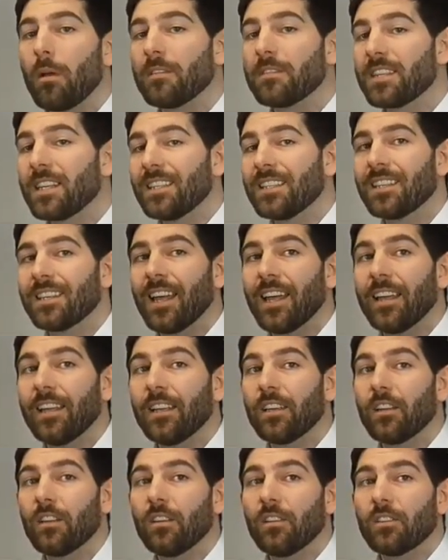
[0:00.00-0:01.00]
What we have seen
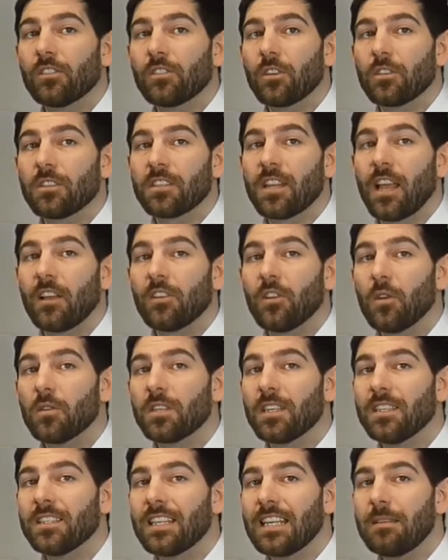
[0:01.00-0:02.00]
today shows us how
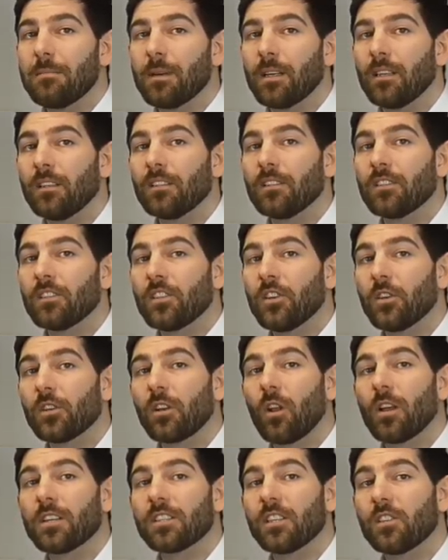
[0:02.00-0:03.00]
using DMIL
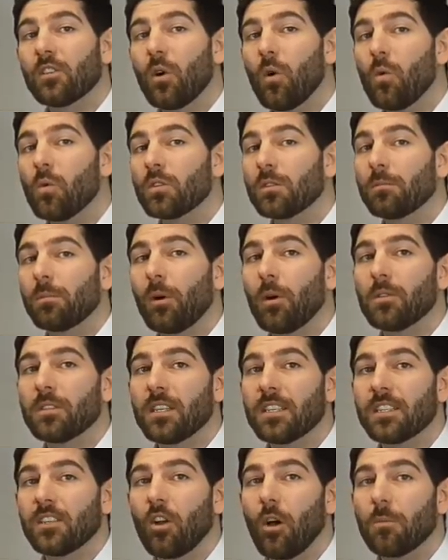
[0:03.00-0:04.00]
to utilize the tools and
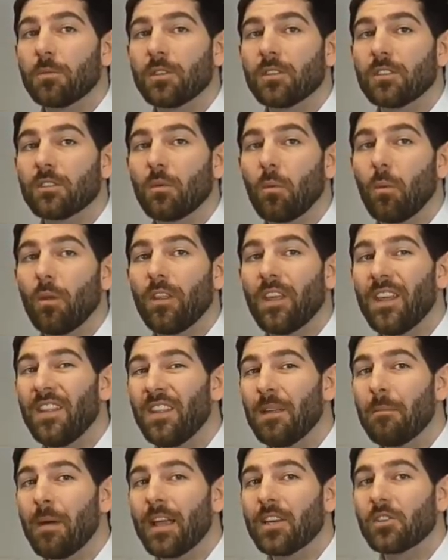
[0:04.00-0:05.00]
processing options
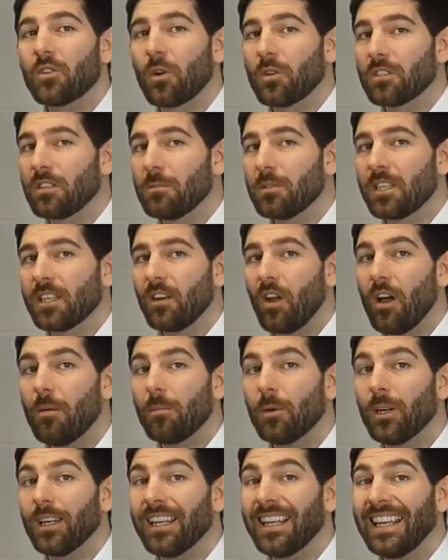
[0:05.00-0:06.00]
within the Matrox Imaging
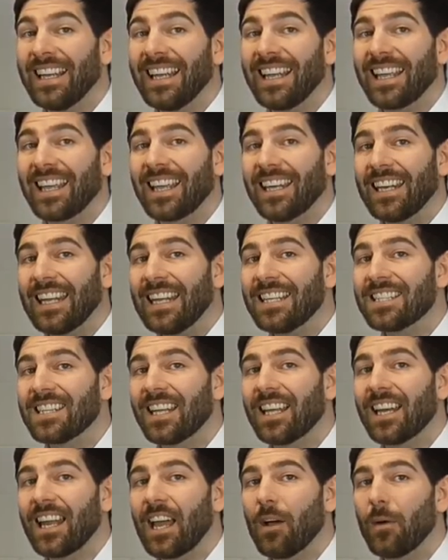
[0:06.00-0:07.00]
Library can
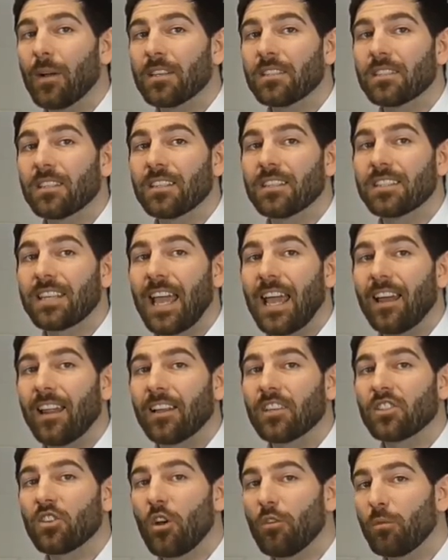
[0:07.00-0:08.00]
easily allow us to
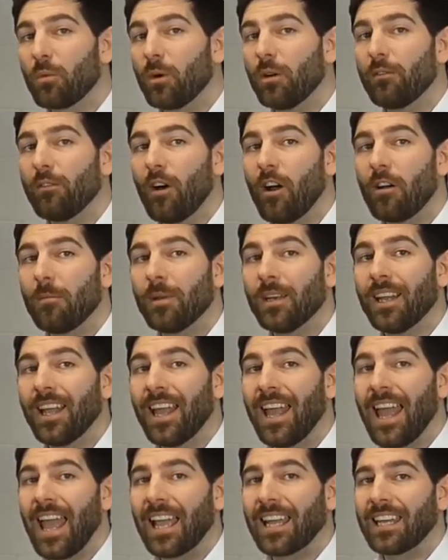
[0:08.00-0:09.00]
scale our software
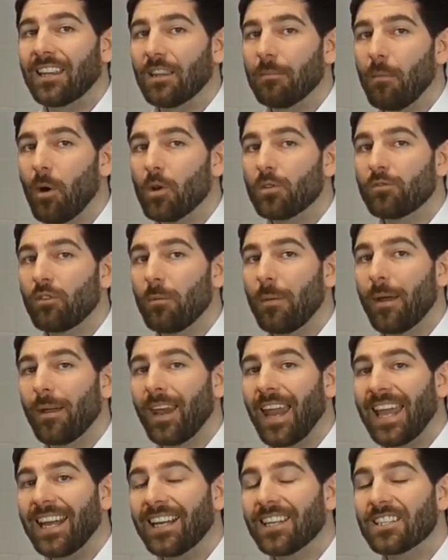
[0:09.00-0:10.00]
environment and get the most from
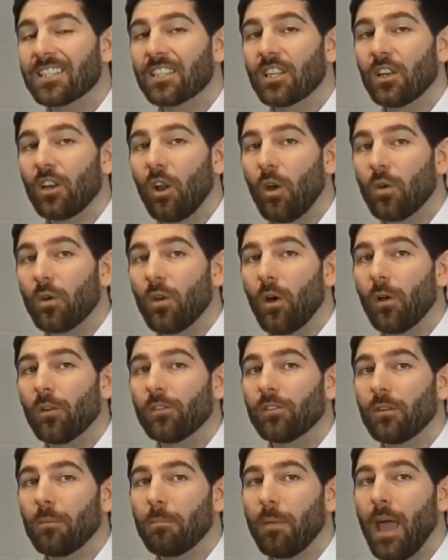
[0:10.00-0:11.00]
our latest,
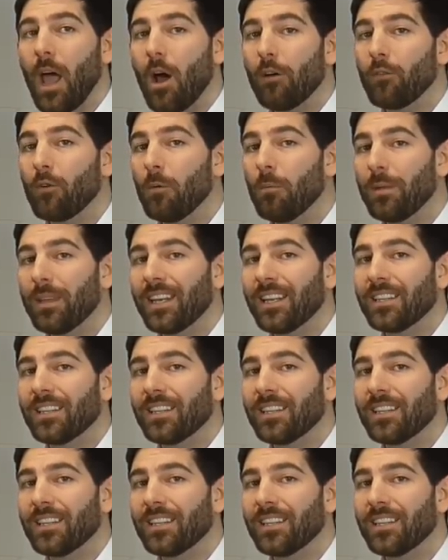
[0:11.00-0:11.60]
low-cost, powerful